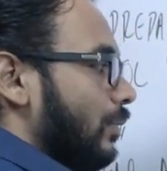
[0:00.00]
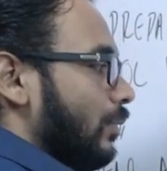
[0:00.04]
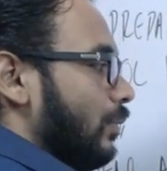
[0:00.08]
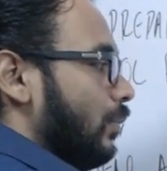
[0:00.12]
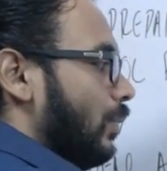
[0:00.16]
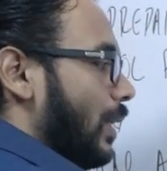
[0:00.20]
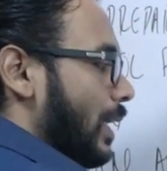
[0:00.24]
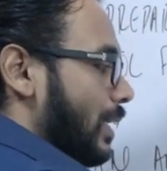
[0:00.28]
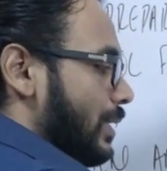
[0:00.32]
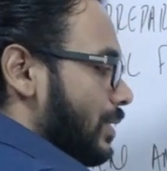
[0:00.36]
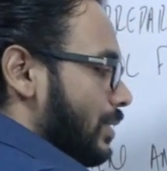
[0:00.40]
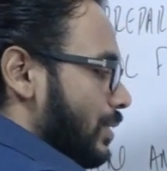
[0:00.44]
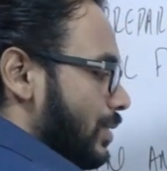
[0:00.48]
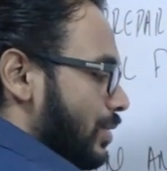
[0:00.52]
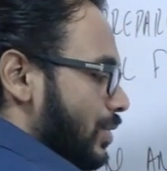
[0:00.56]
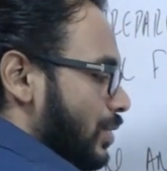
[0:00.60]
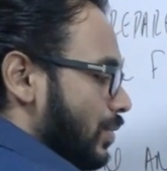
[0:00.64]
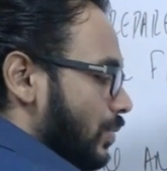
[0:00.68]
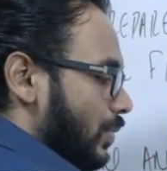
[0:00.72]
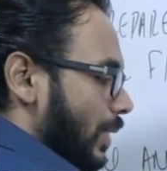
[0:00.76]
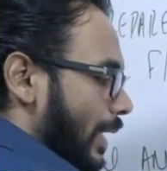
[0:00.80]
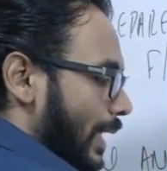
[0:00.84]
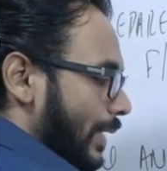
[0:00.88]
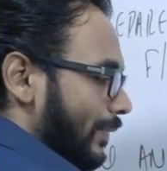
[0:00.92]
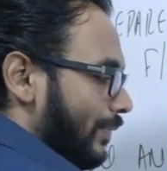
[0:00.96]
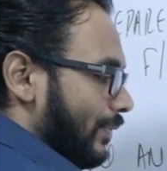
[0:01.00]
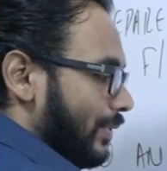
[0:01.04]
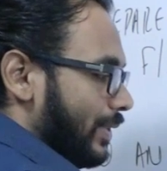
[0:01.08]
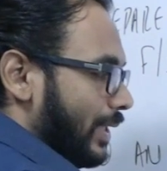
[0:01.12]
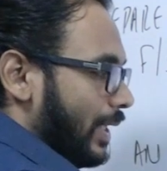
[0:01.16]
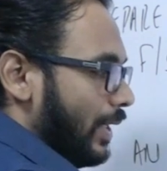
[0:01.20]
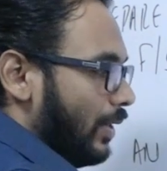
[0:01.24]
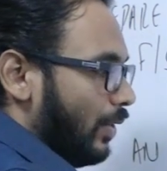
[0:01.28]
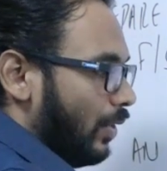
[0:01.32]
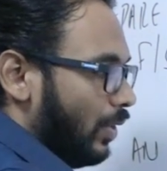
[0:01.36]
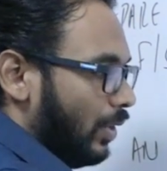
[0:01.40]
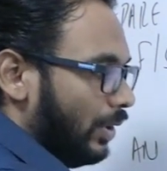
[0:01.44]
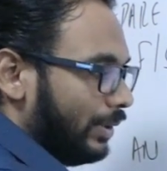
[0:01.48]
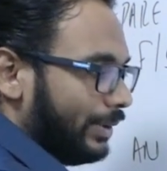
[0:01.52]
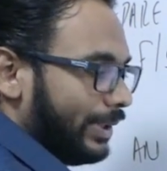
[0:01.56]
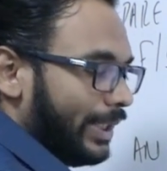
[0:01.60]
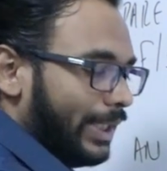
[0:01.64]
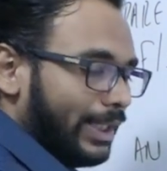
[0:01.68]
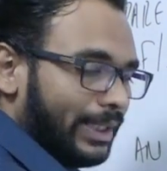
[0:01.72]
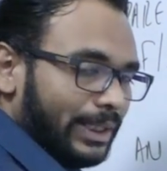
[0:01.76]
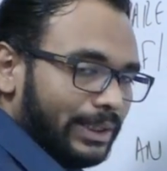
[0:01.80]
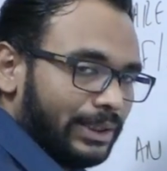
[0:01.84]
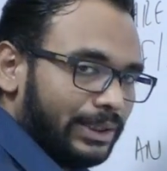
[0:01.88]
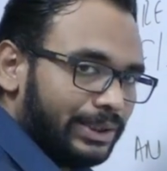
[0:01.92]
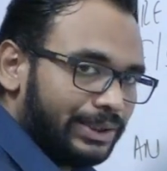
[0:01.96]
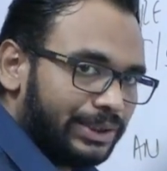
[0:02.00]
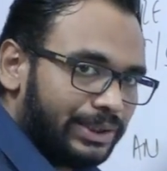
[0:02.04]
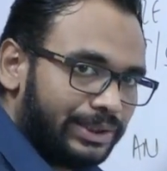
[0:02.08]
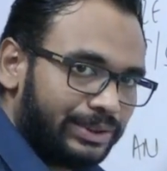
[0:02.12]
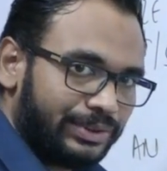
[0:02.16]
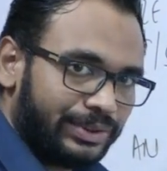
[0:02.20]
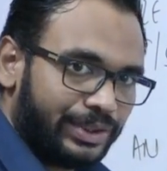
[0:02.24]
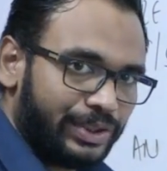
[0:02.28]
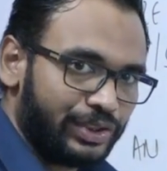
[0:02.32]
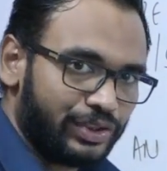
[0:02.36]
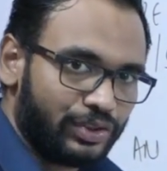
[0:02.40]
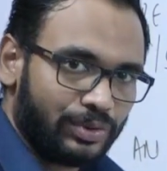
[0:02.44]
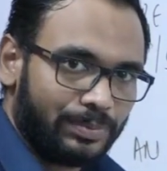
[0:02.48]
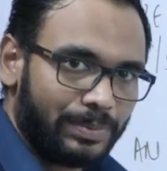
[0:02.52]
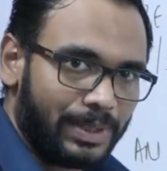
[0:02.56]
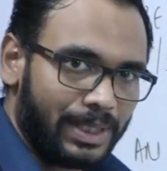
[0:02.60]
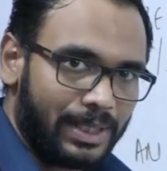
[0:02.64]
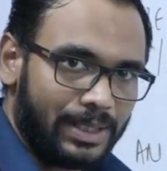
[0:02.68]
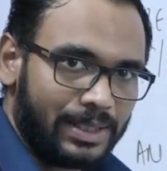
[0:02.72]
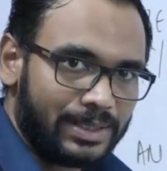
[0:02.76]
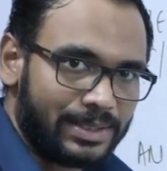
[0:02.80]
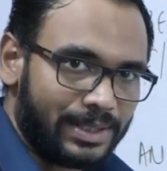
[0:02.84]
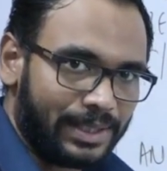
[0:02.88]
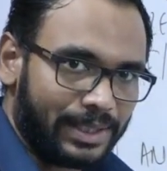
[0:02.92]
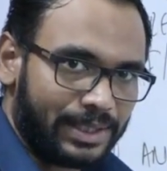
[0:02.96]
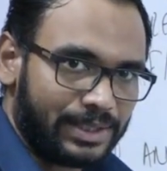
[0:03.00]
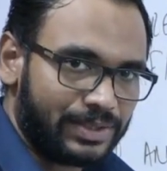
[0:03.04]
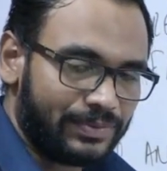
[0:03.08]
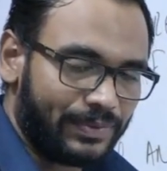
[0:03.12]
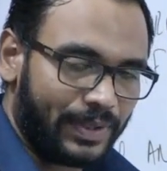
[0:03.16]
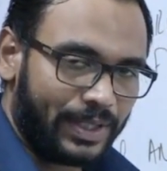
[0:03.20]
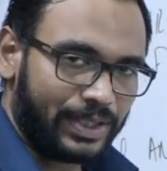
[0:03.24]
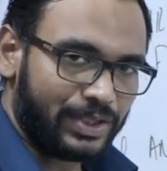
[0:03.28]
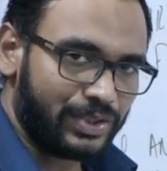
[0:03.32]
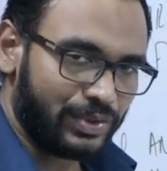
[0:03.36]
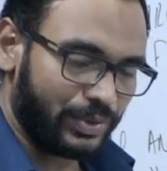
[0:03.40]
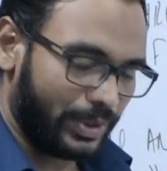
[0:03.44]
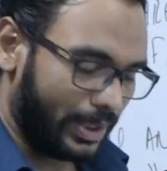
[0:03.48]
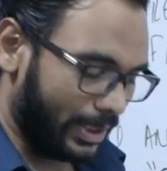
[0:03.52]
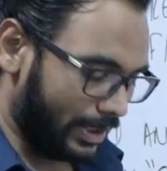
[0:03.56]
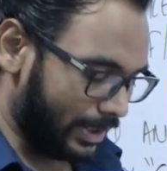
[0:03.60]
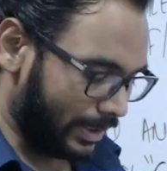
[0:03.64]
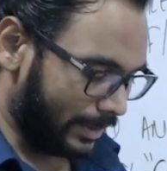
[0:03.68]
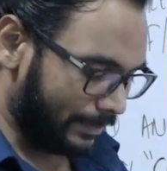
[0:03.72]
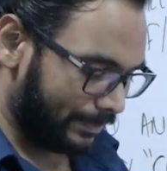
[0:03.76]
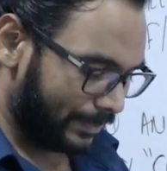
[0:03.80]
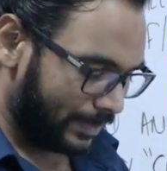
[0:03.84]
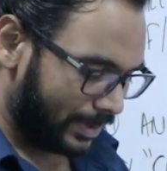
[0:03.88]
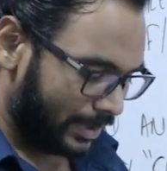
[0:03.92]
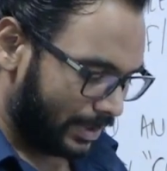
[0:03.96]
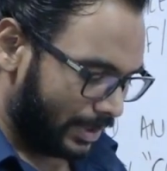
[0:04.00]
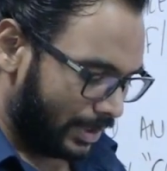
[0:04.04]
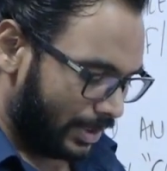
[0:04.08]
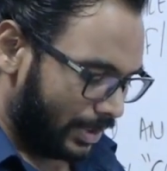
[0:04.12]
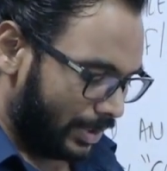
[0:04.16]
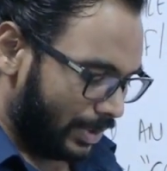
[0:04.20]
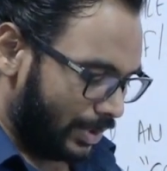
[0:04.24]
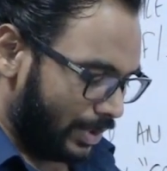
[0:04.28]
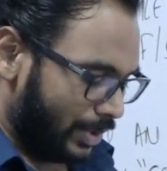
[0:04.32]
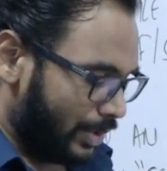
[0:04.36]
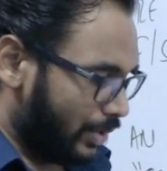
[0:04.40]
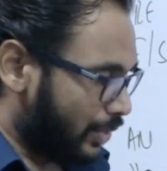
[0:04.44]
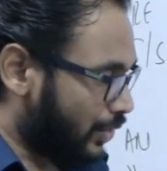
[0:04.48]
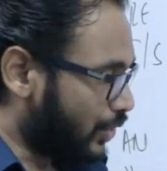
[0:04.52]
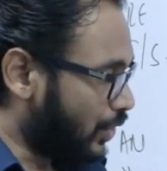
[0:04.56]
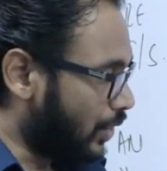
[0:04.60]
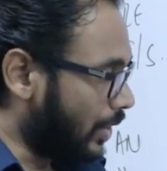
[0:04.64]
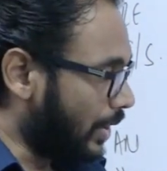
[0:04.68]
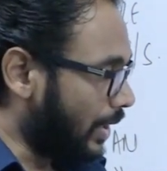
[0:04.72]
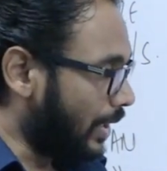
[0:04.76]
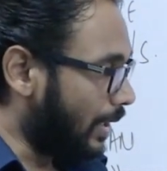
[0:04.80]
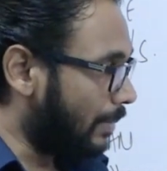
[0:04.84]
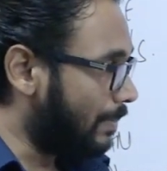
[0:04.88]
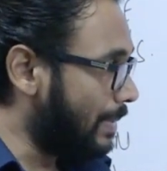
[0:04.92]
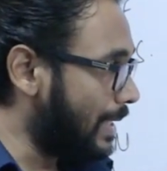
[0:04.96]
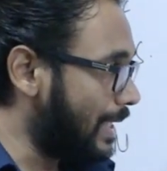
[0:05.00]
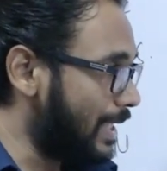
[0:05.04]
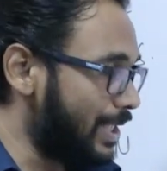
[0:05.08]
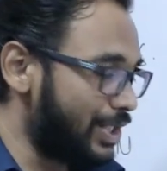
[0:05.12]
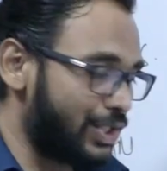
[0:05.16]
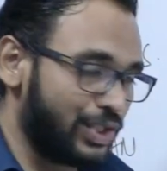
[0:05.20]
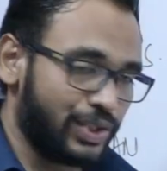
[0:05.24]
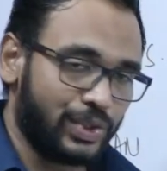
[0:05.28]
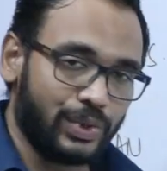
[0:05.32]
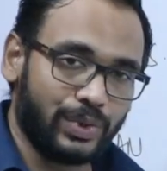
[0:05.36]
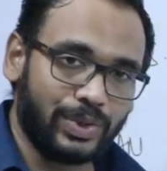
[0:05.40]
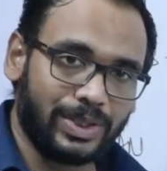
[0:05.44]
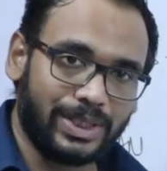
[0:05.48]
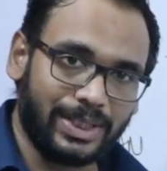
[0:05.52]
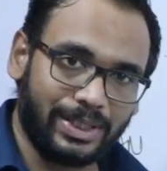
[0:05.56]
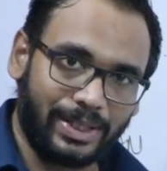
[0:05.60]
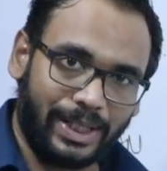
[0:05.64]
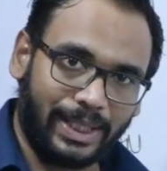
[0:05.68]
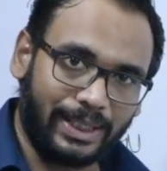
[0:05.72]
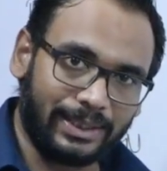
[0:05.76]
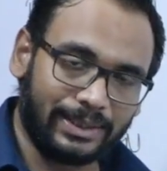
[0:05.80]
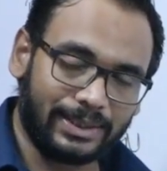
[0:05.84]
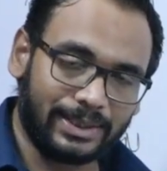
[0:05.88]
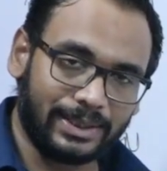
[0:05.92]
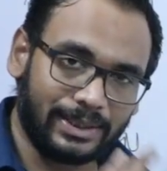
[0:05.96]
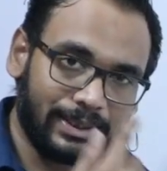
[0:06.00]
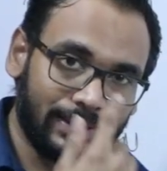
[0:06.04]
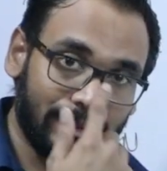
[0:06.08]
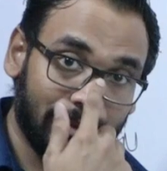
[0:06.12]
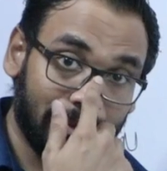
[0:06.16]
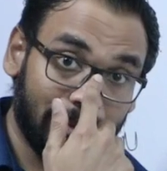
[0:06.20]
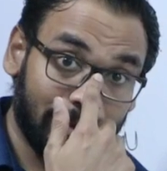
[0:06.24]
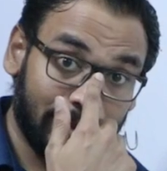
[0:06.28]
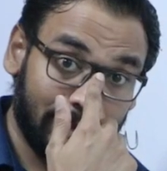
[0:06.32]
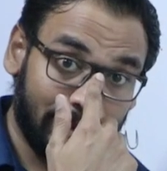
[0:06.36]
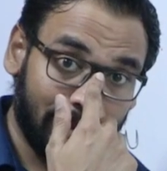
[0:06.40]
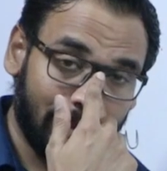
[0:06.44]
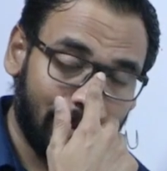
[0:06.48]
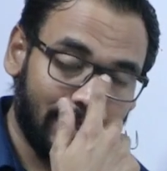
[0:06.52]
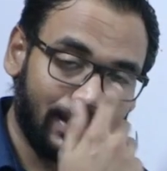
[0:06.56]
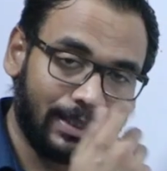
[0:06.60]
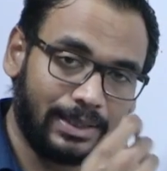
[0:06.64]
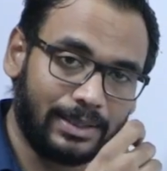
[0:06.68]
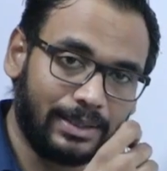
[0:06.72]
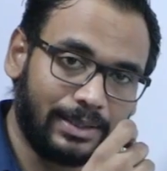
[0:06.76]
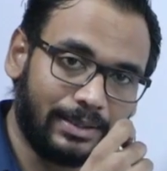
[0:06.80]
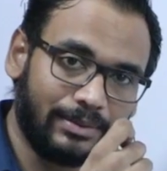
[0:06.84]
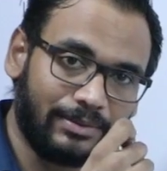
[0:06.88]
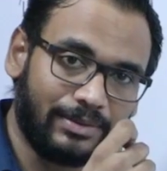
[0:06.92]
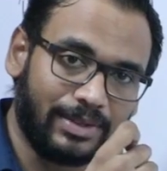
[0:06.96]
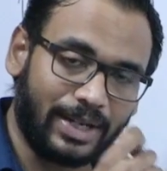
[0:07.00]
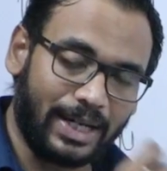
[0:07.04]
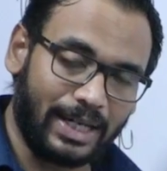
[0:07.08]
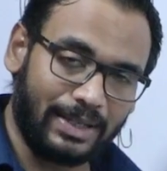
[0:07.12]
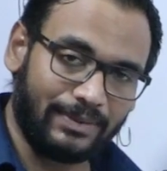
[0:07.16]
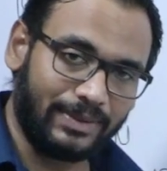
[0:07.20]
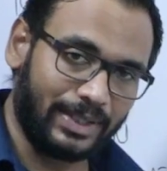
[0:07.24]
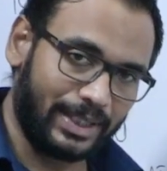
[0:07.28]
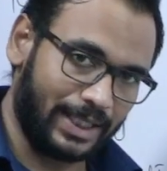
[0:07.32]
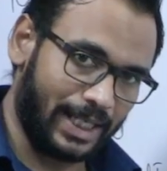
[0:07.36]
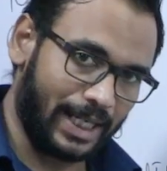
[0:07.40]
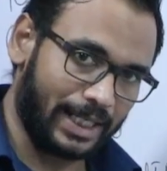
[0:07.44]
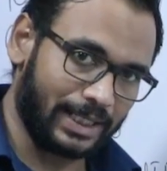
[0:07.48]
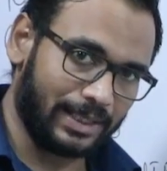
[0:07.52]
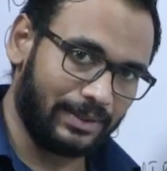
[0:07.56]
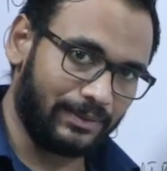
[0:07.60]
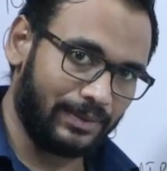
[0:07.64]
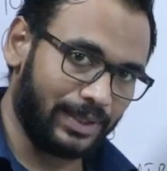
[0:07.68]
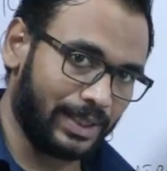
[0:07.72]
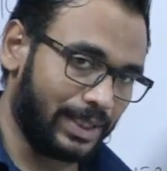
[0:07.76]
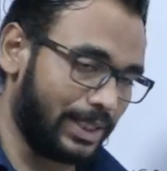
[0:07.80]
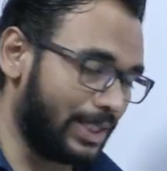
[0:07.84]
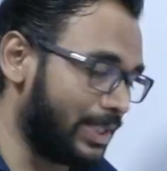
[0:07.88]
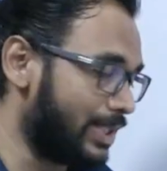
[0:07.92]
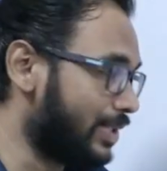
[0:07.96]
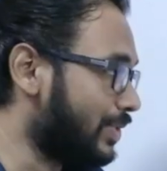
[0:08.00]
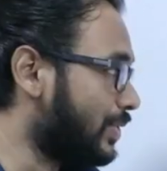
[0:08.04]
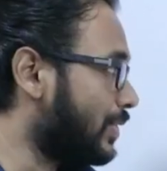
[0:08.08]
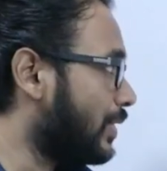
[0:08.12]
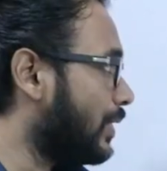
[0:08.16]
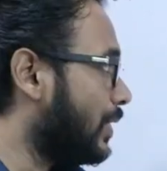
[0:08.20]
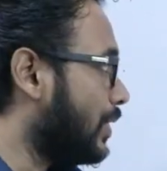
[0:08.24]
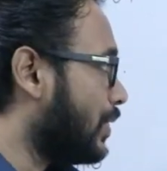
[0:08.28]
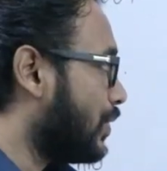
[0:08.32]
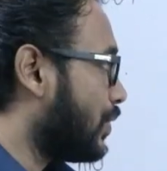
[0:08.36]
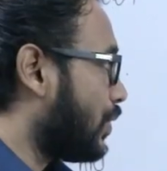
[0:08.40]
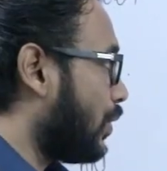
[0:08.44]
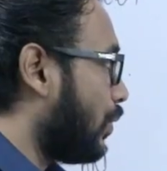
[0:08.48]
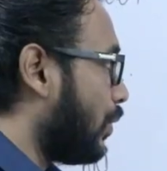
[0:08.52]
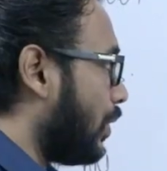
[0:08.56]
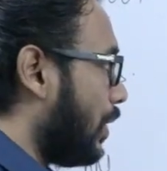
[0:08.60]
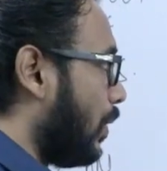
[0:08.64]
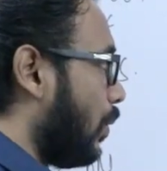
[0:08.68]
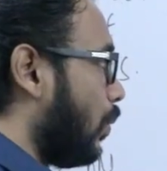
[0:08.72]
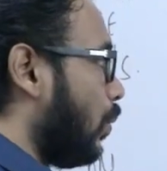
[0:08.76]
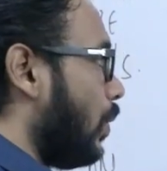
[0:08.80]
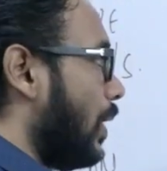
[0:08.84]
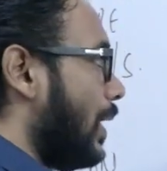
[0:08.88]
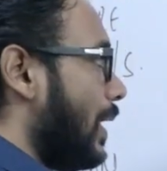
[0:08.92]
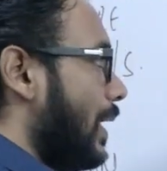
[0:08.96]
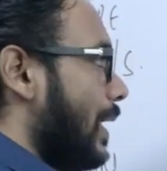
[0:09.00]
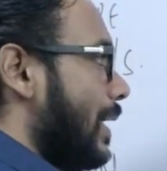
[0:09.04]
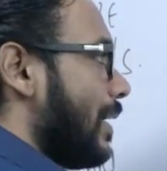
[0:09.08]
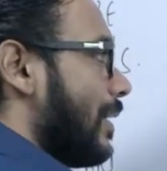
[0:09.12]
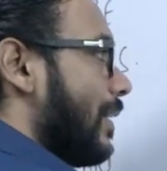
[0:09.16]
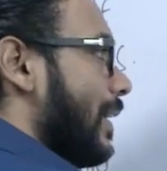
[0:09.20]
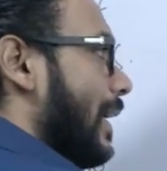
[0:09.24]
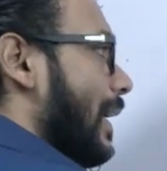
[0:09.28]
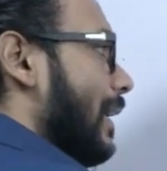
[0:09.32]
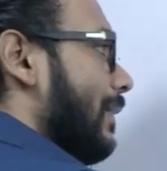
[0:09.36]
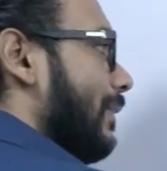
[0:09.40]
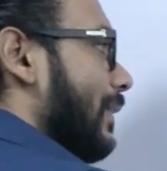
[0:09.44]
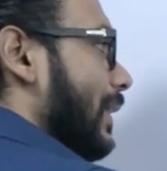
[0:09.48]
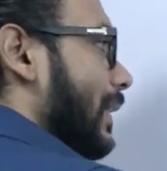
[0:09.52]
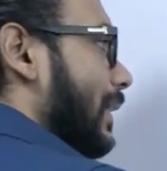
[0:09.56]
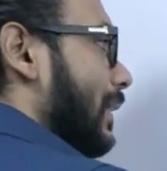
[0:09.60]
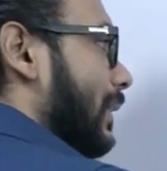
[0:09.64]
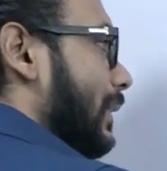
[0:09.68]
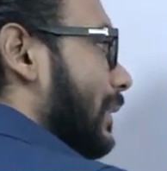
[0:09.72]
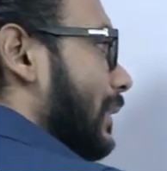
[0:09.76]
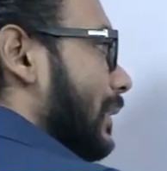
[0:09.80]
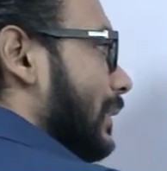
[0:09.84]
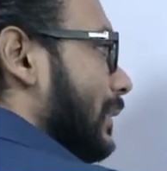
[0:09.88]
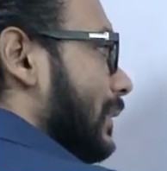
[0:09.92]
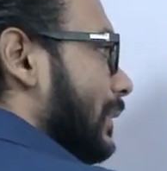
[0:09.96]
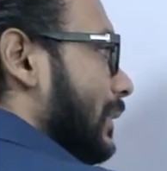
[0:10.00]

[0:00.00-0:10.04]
1, 2 and 3, all 3 conditions needs to be satisfied together. So ability to direct relevant activities. So the word relevant